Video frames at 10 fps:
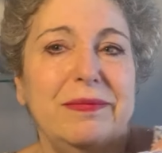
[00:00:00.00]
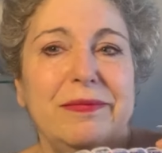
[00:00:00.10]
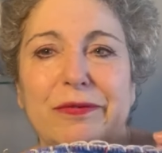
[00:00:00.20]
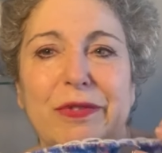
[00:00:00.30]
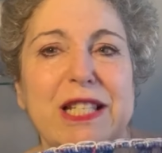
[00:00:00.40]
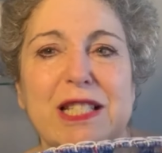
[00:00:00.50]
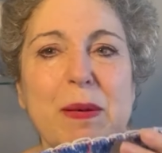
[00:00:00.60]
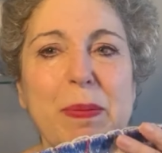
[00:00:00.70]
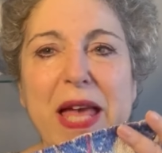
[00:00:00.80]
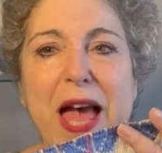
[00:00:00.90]

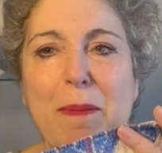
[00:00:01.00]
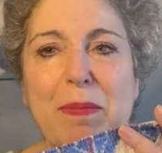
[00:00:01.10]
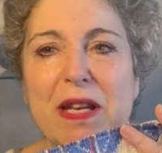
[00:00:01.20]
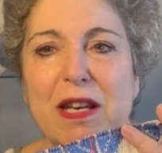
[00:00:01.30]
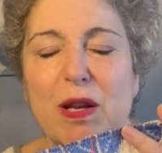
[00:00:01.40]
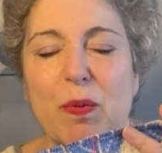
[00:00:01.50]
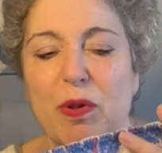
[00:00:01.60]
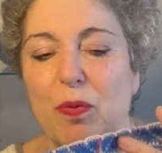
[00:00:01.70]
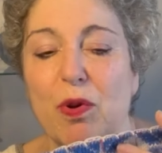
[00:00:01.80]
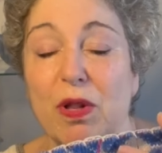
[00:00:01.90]
reasonably happy knitting
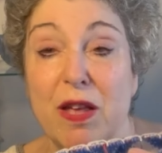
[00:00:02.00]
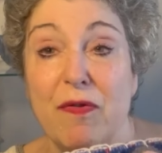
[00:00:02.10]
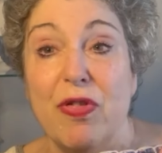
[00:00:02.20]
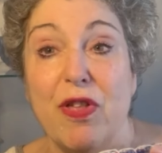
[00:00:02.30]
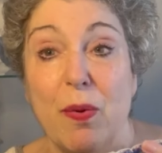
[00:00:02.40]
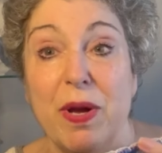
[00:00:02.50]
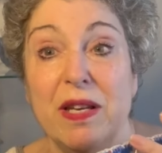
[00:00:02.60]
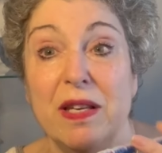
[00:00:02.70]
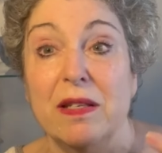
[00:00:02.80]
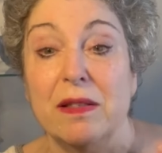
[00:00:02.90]
with wool, even though it
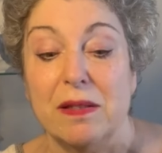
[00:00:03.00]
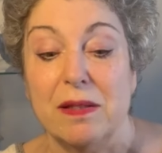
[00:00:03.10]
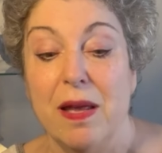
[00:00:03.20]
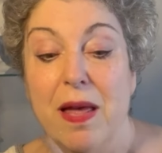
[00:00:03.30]
is